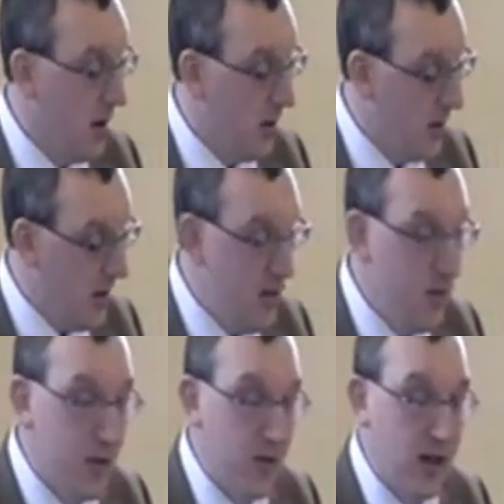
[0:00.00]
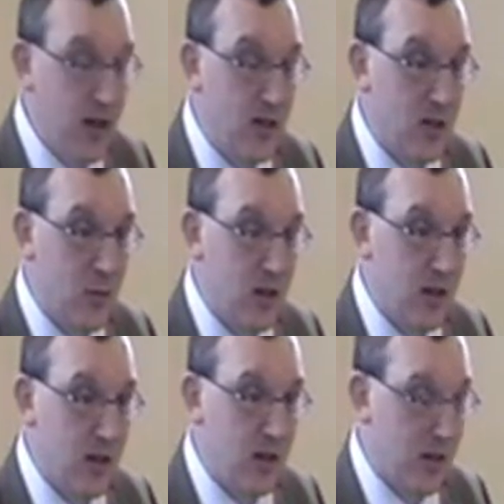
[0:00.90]
and the evil things that we
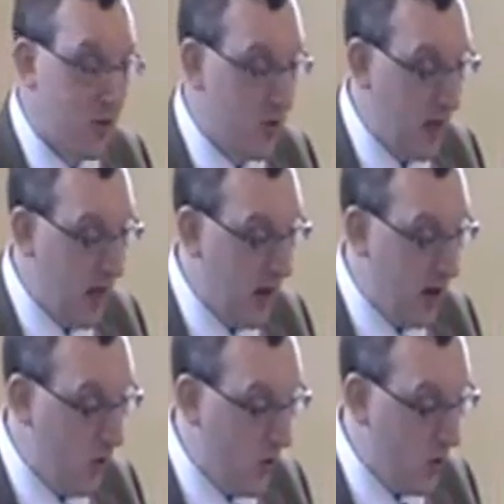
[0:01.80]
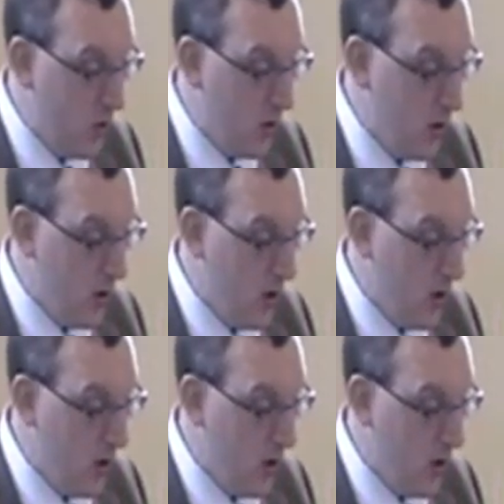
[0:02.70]
think and say and do